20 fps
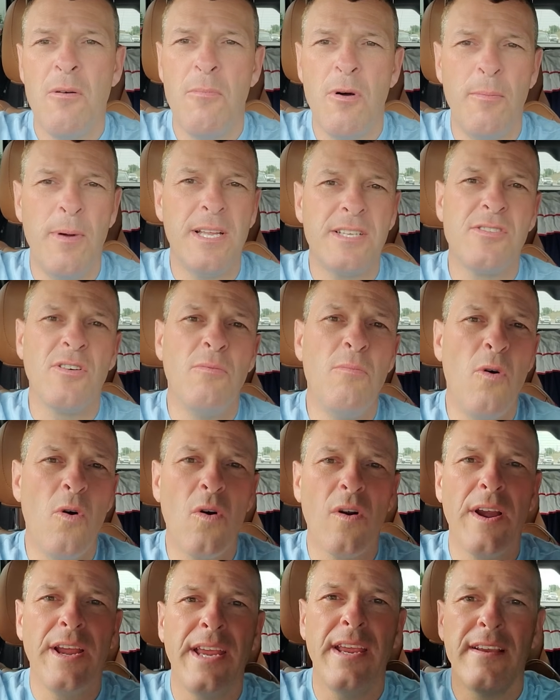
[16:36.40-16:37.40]
Memento
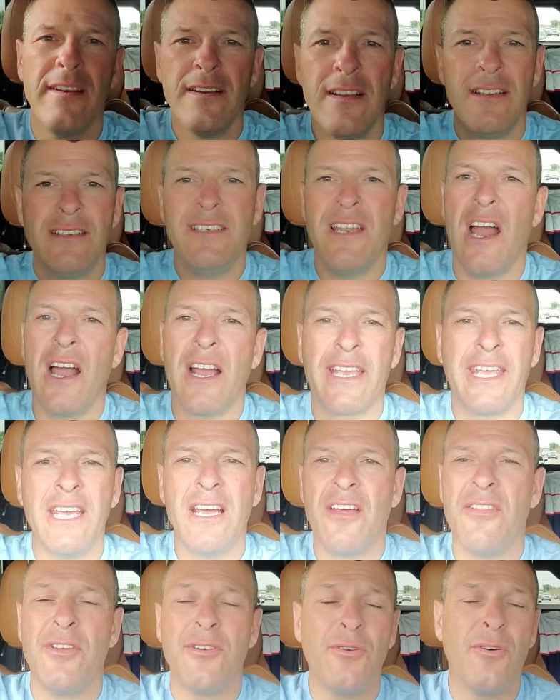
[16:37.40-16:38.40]
Mori
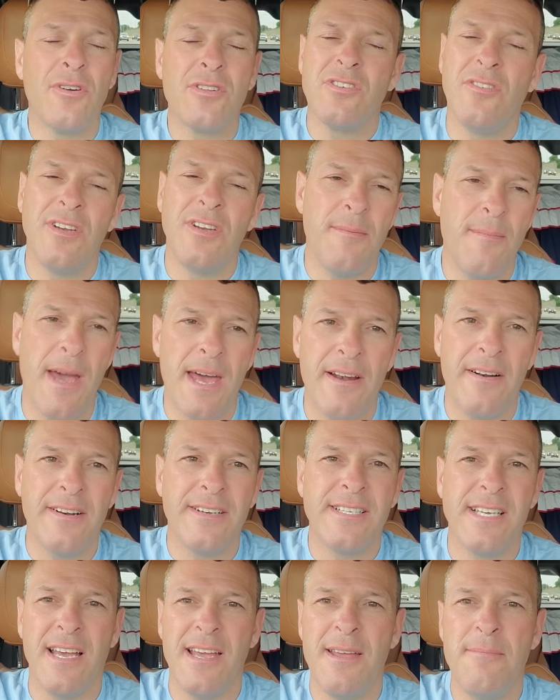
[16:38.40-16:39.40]
knocking on the door. It's only a matter
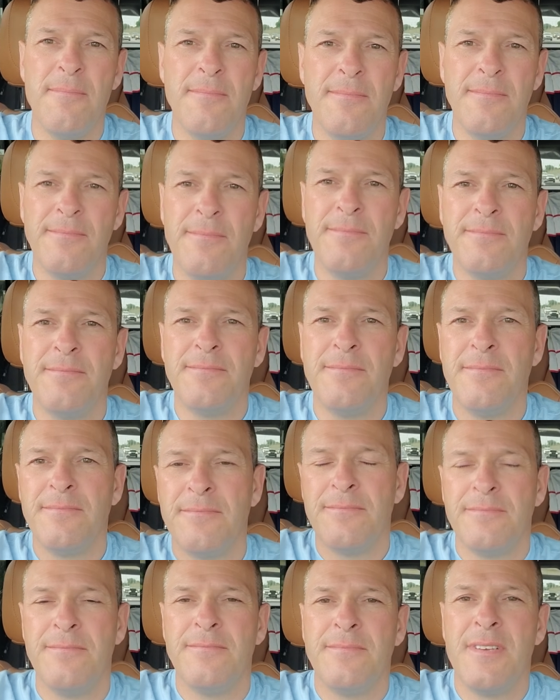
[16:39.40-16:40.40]
of time.
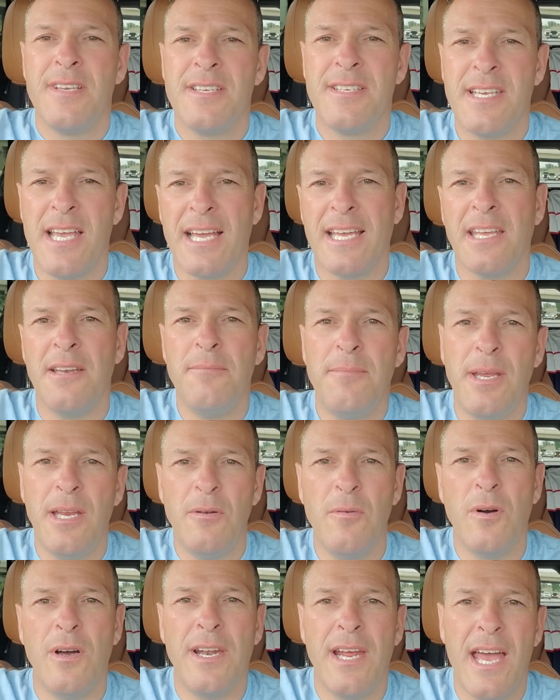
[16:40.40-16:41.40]
Second beat,
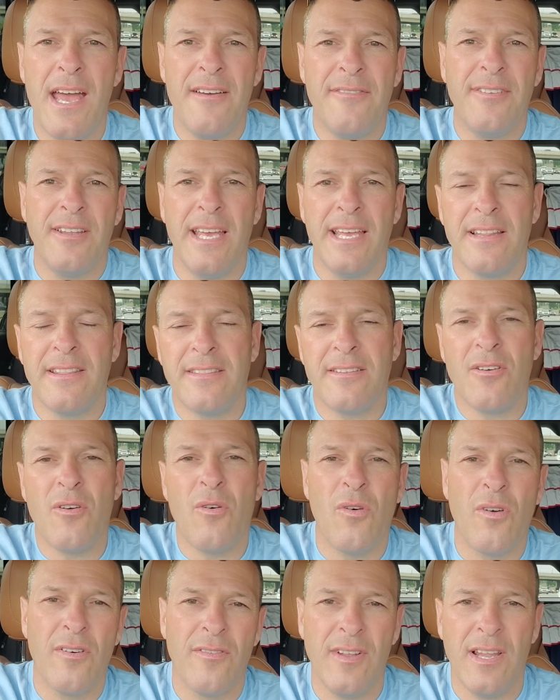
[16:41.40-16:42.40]
what, a half length, a
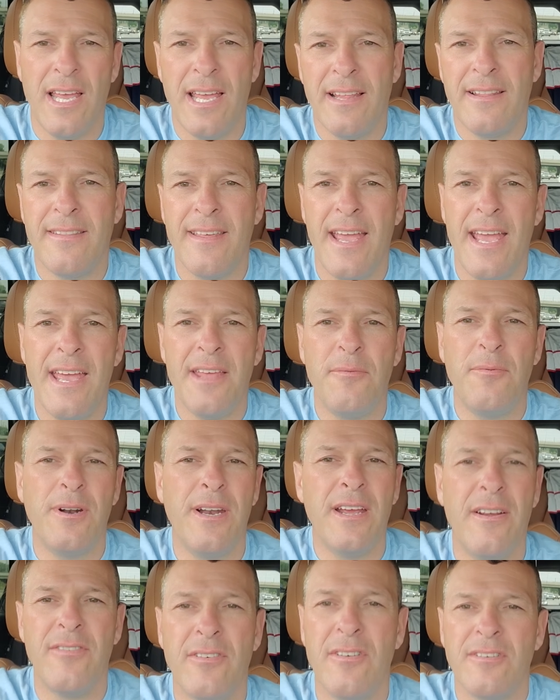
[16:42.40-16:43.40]
quarter of a length, a head,
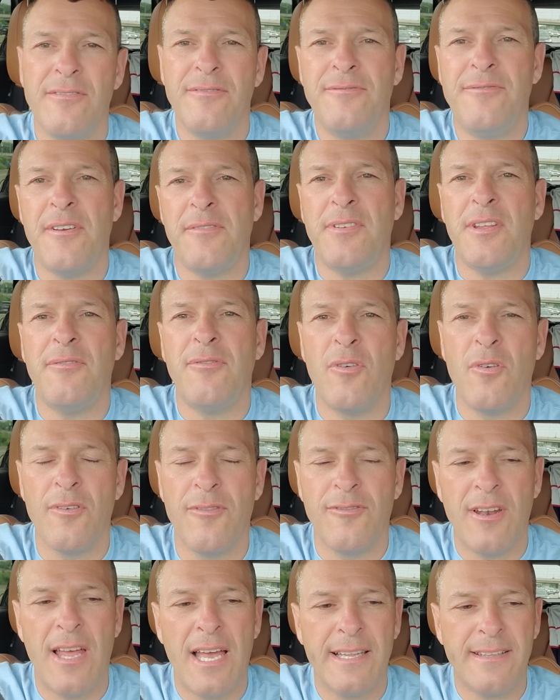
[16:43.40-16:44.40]
whatever. 54
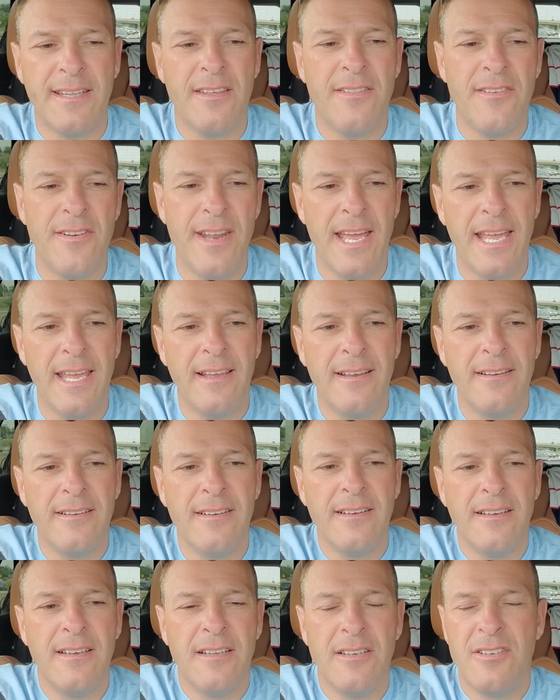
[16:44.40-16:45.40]
flat the other day.
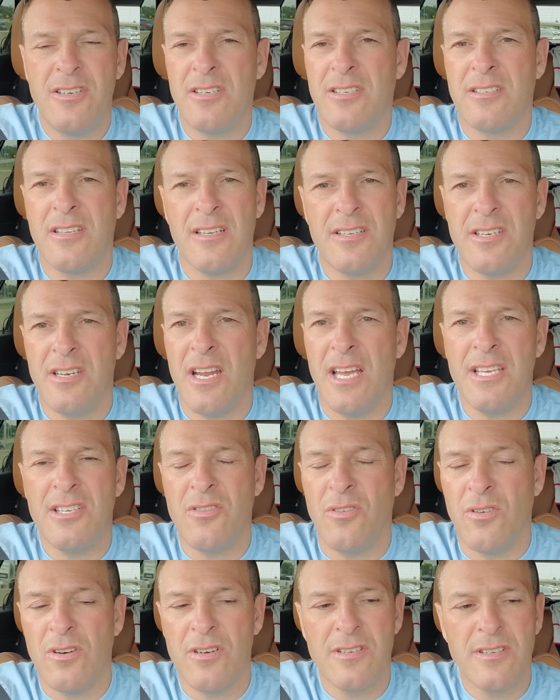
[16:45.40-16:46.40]
Just such a
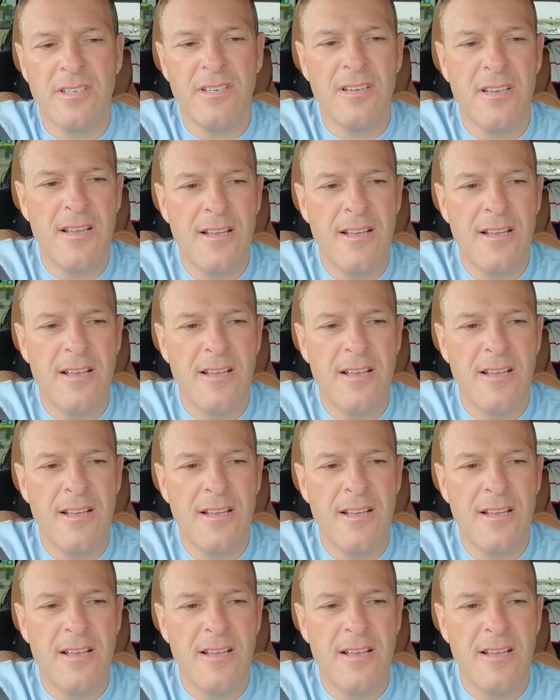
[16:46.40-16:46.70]
nice horse.